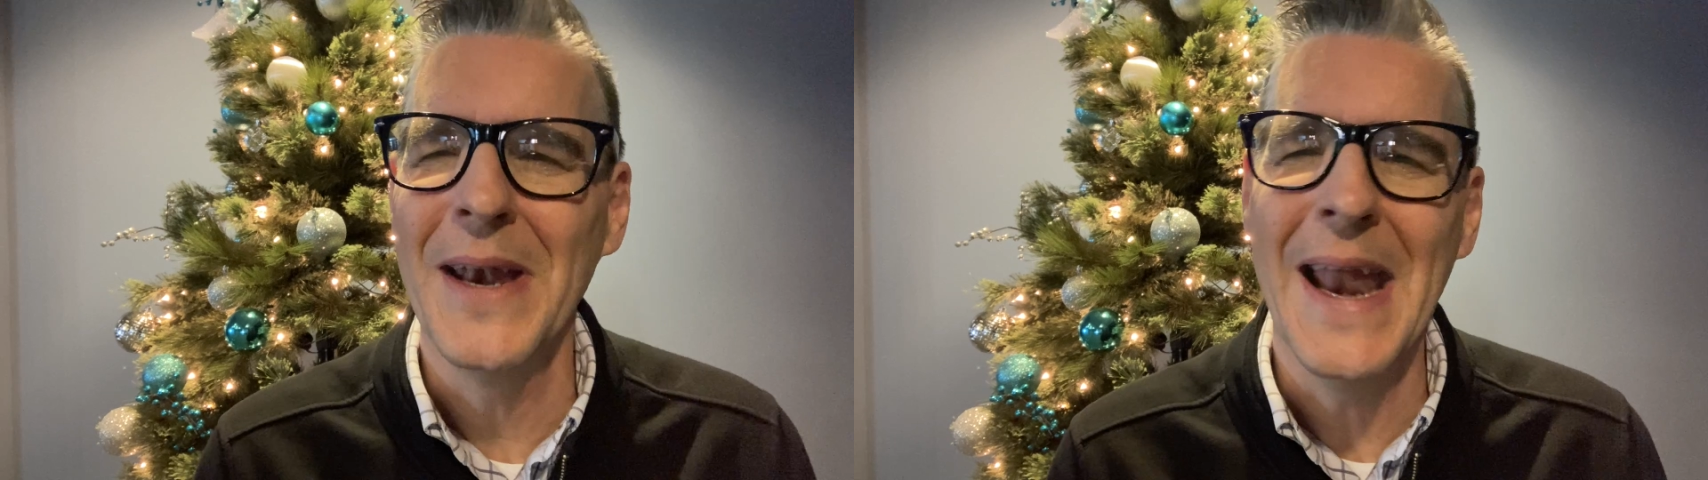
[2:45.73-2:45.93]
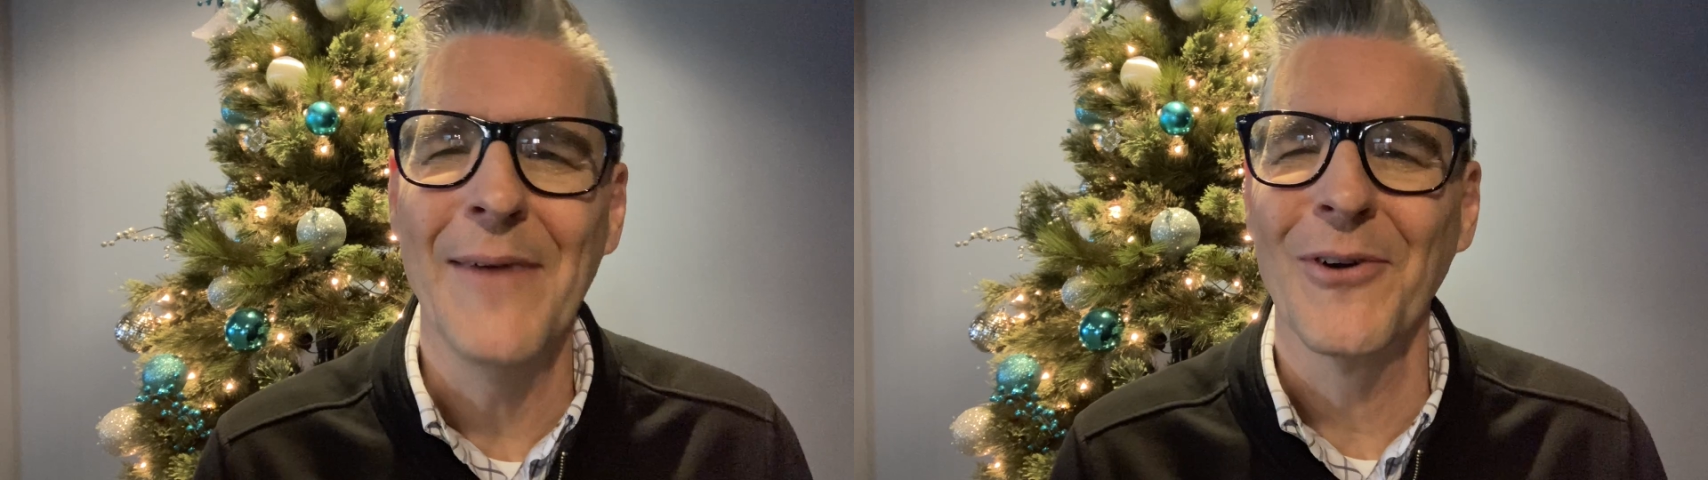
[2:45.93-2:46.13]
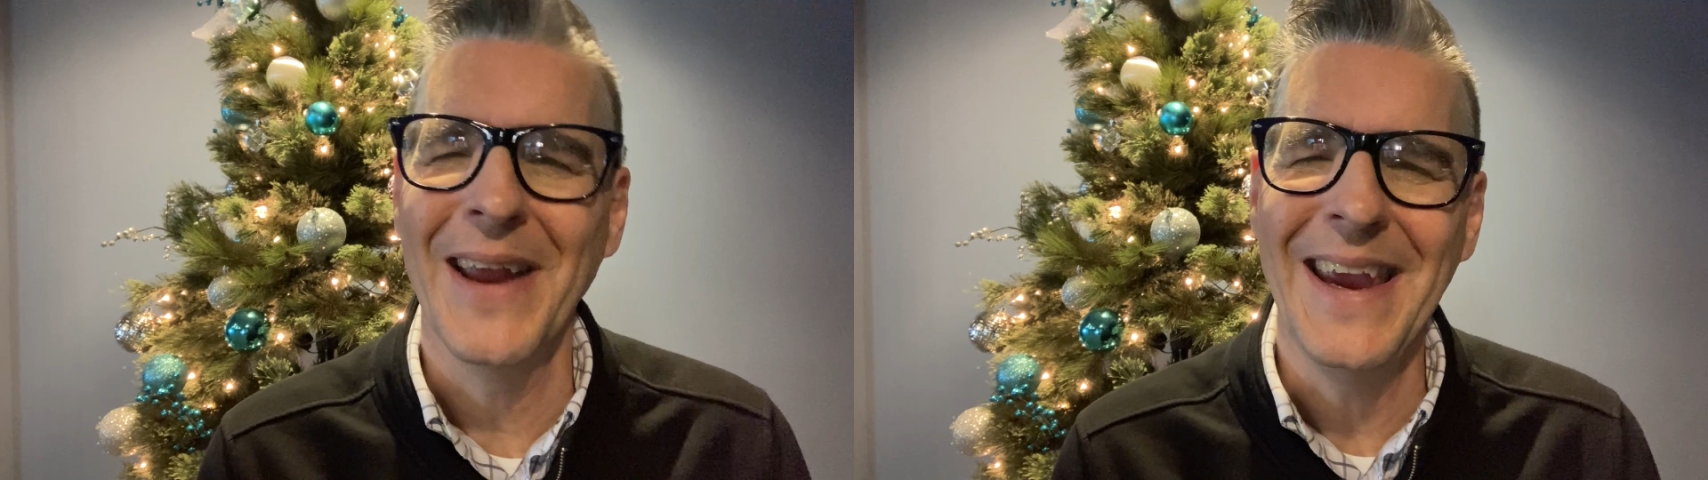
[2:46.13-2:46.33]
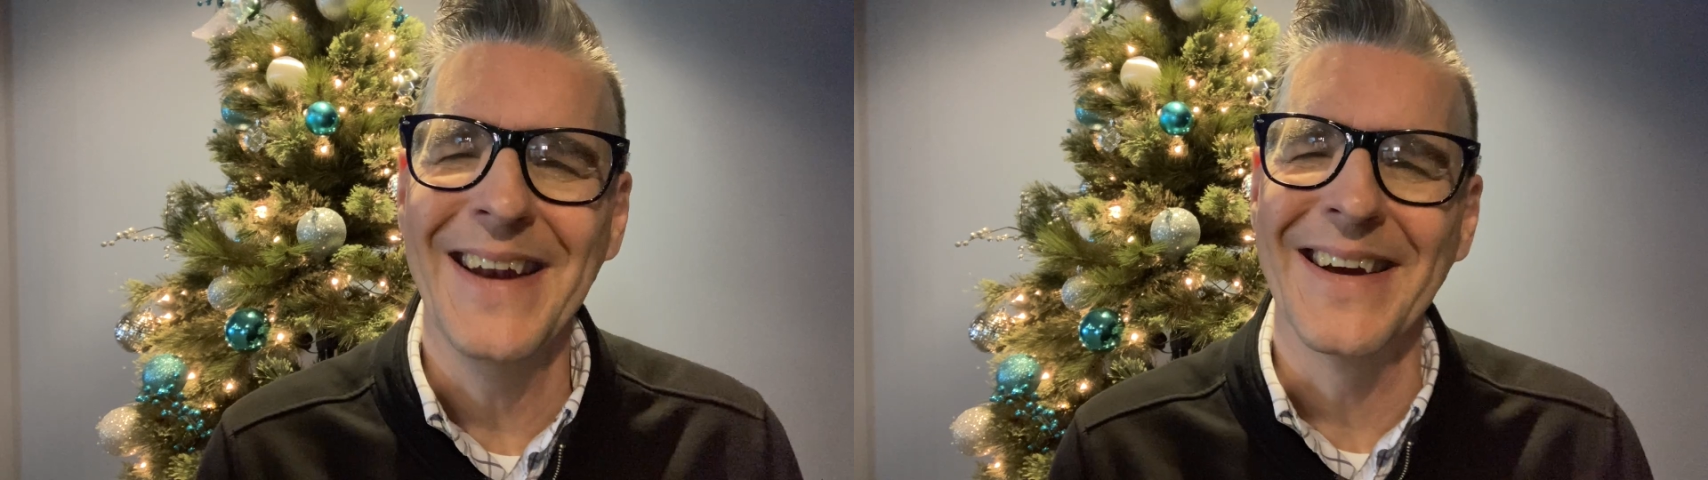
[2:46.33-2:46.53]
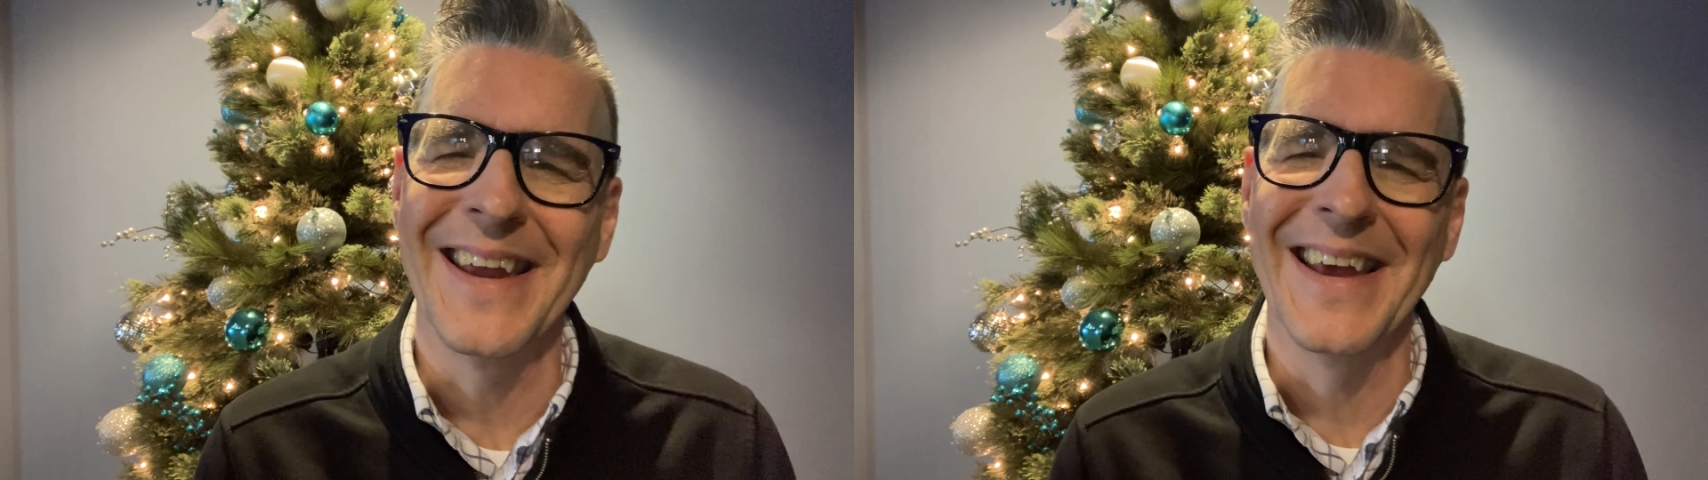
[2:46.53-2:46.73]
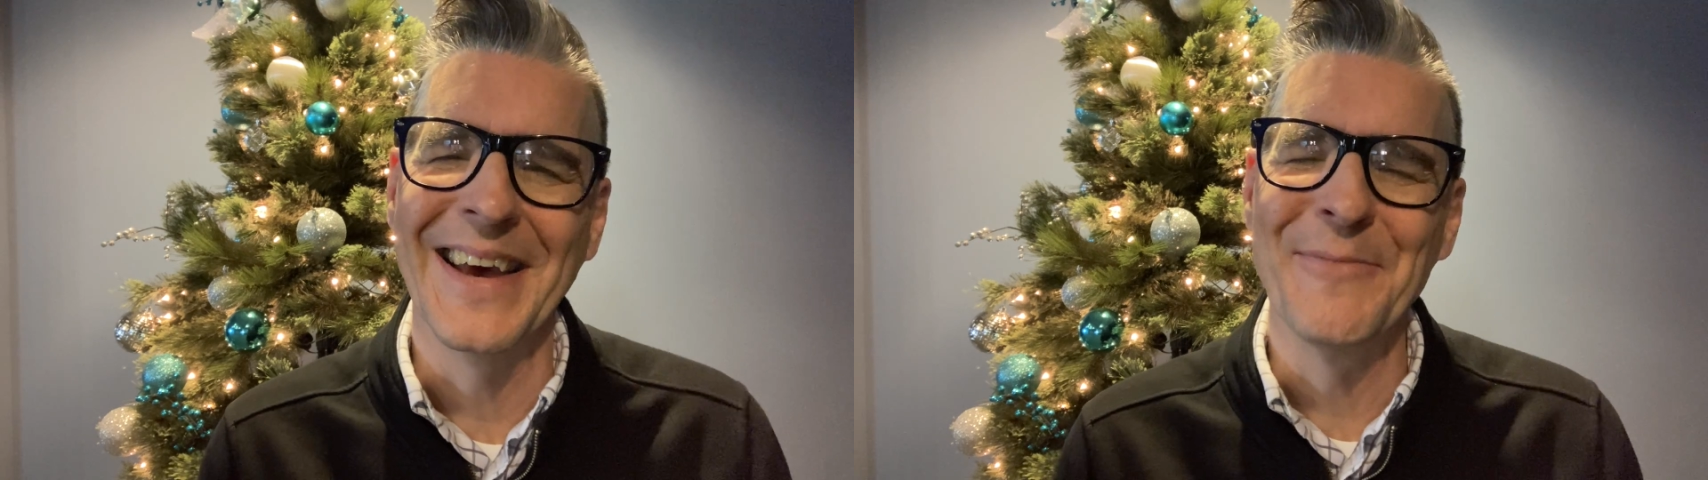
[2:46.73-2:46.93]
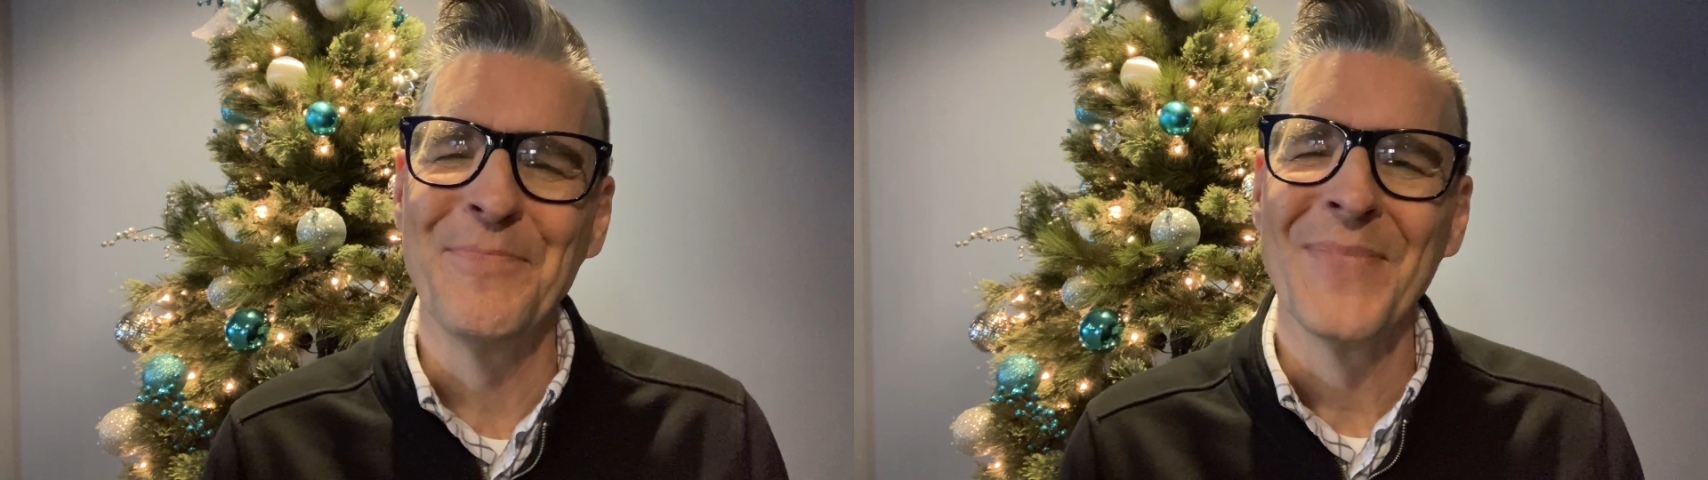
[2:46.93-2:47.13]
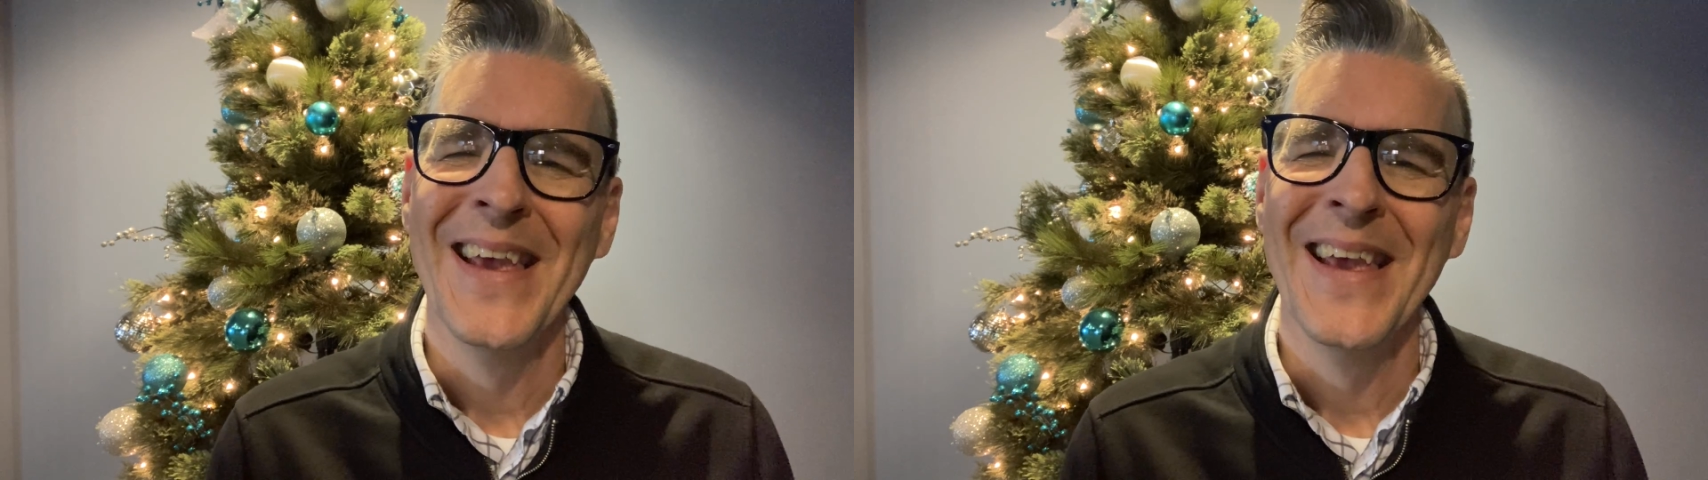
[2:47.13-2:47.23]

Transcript: never eat again.